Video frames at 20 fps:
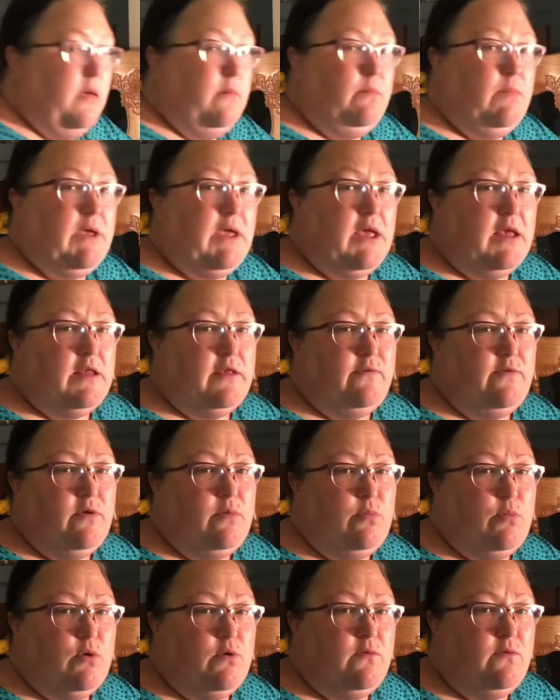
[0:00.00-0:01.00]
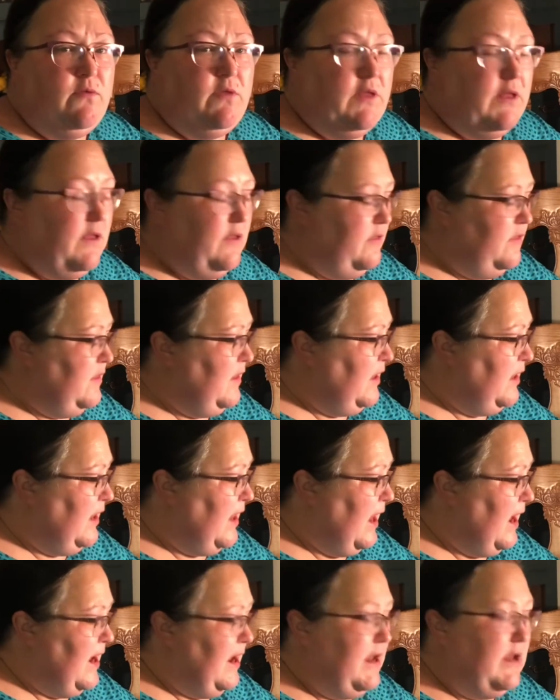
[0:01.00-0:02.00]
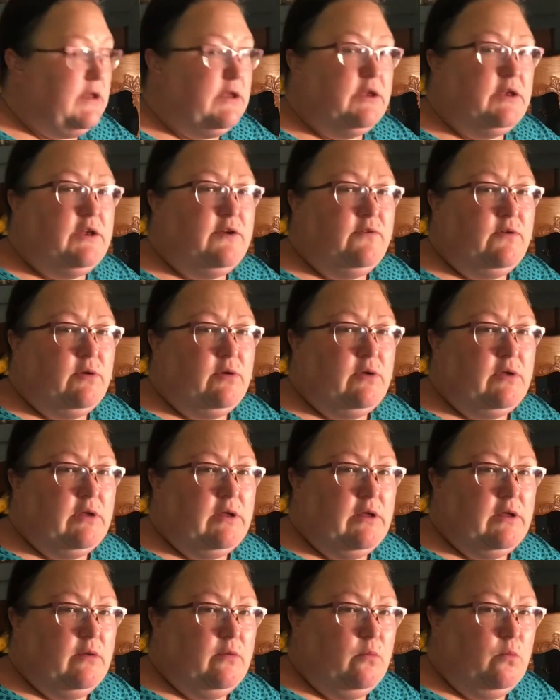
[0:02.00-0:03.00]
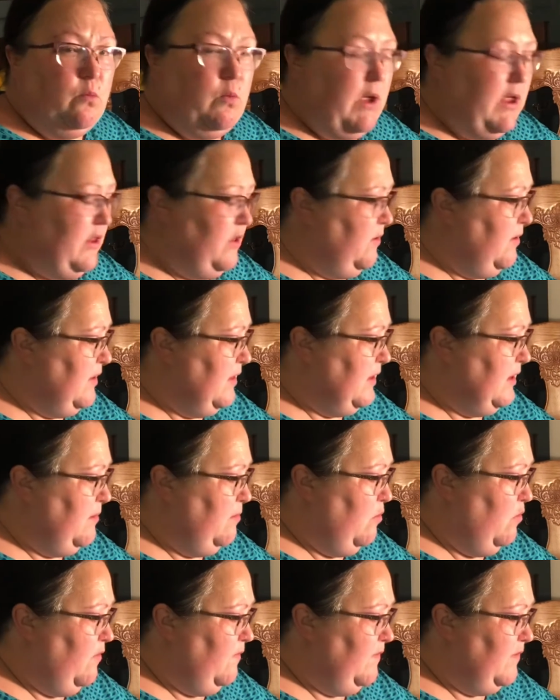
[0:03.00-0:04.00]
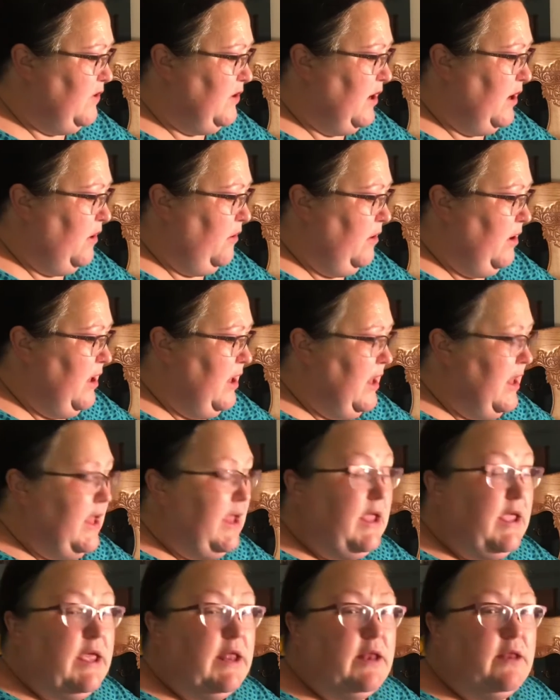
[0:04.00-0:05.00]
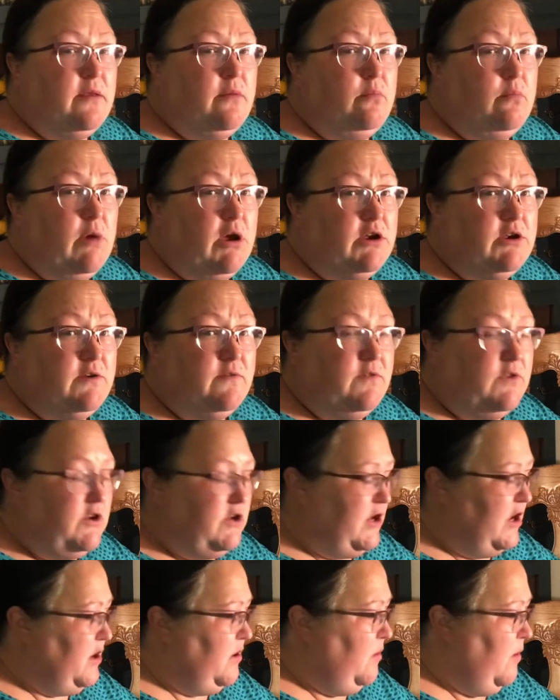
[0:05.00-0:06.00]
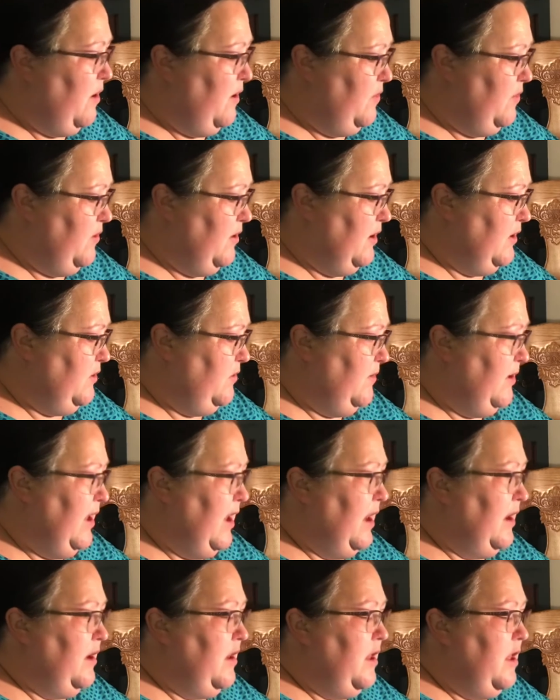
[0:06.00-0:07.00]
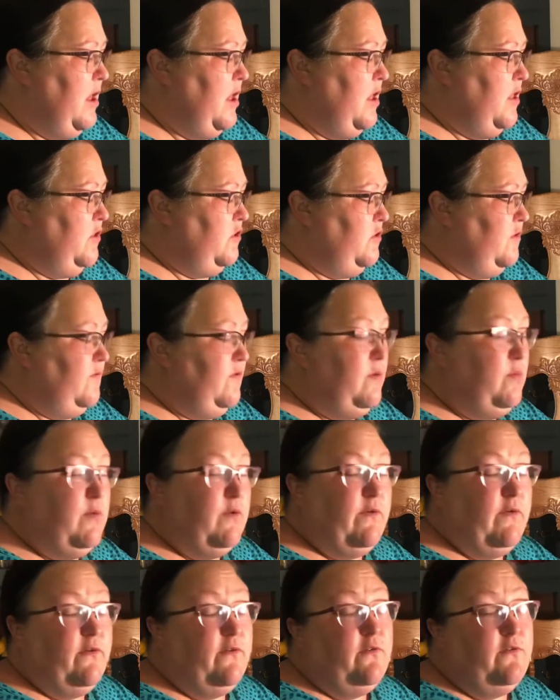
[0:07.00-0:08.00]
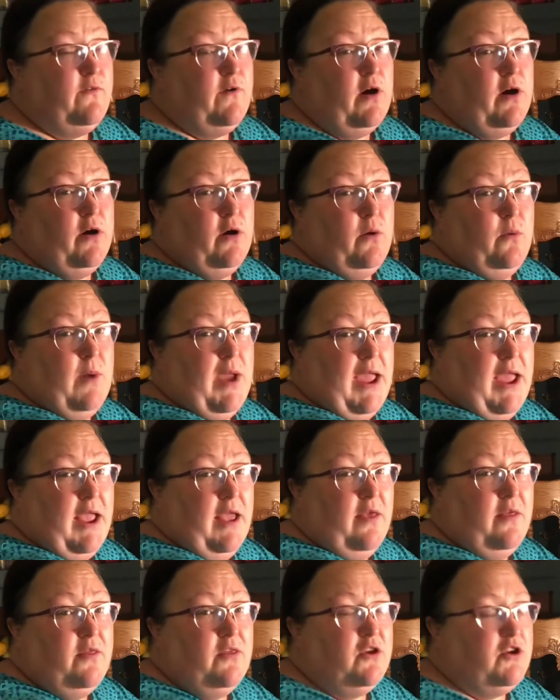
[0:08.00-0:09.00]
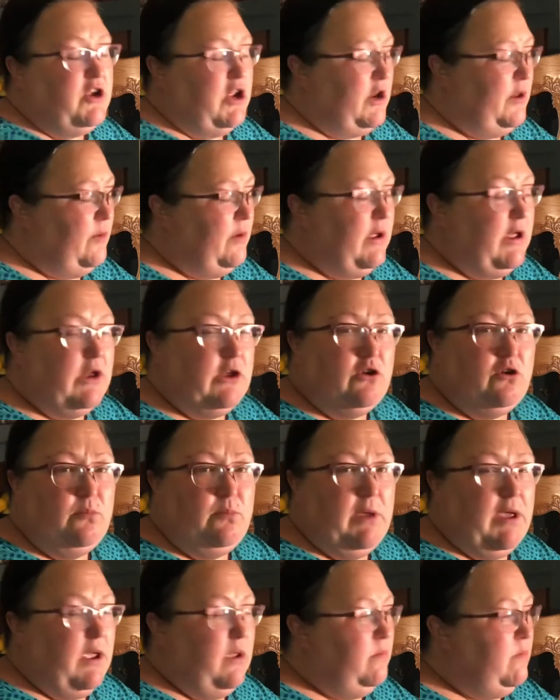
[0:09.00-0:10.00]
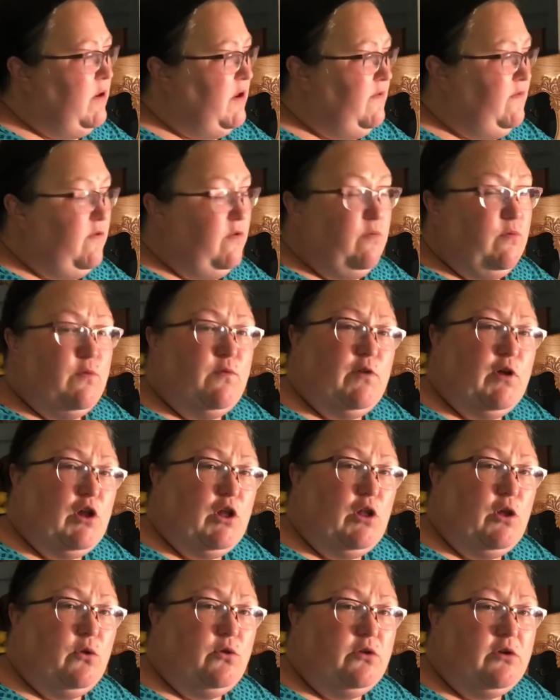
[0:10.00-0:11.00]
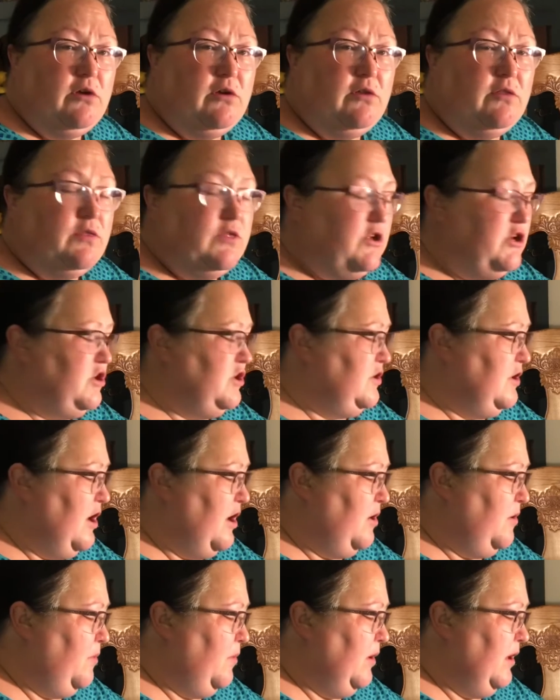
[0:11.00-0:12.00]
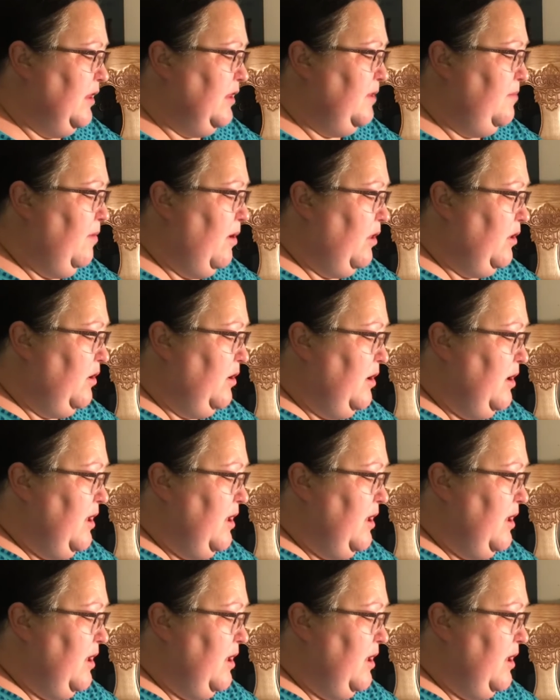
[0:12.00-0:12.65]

Because if you move the light different ways, you can see more of the shadow. Get as much of the shadow on there as you can. So if you move it far away, the shadow will get too big. But if you move it closer, the shadow will get smaller.